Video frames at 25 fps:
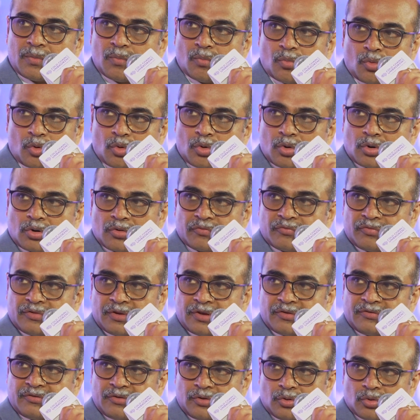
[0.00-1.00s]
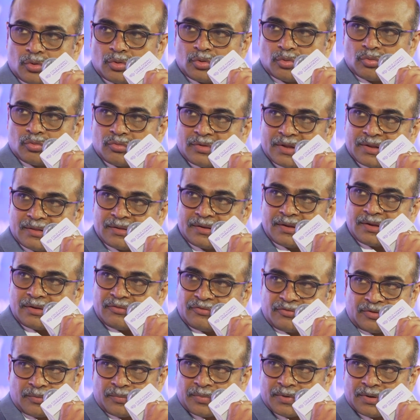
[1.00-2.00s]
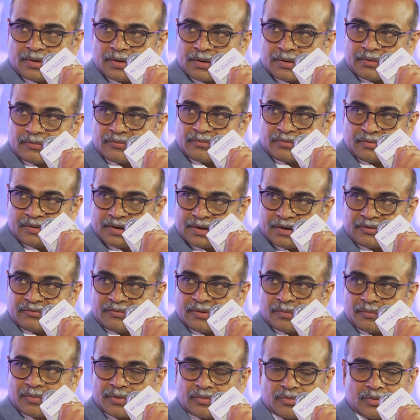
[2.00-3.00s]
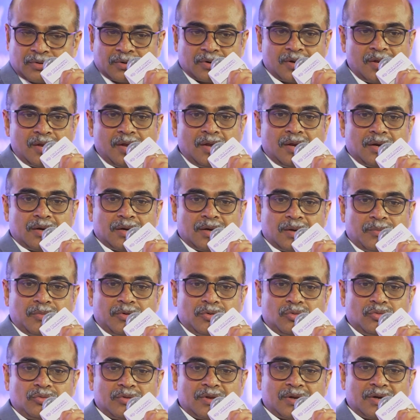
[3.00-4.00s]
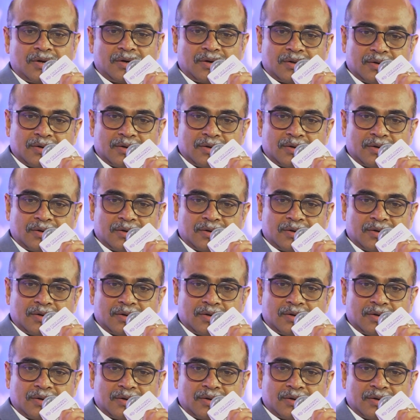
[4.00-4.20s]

uh, taking input from Devang uh, Vyas from Glenmark